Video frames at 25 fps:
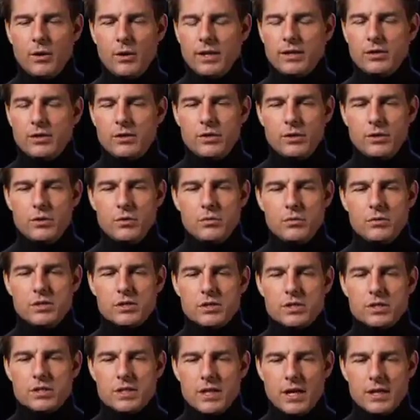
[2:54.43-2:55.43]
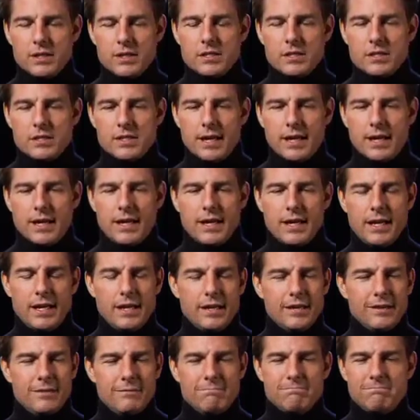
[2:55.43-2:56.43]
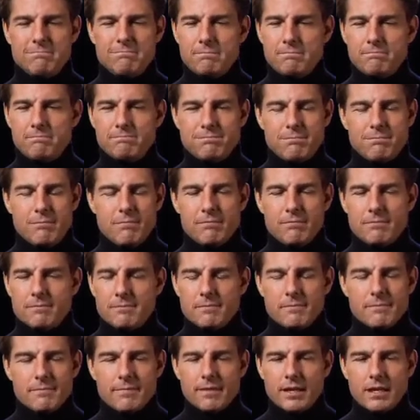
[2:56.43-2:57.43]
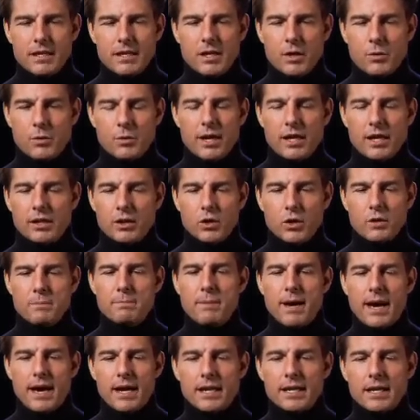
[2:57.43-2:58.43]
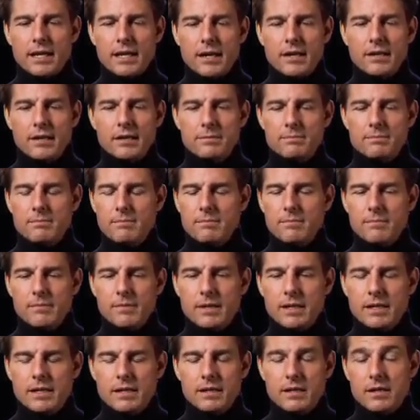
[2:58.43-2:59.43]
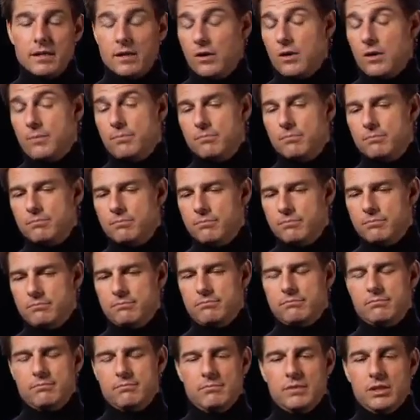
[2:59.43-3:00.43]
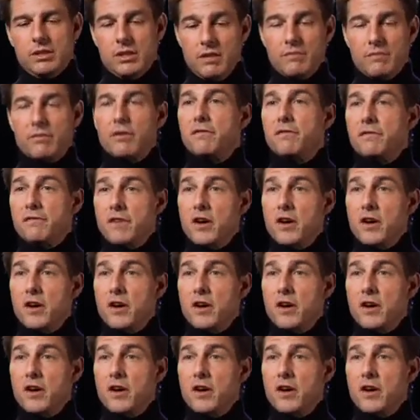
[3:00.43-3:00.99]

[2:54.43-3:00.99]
I do the stunts. I, you know, when I look back and I, you know, I'm a lover of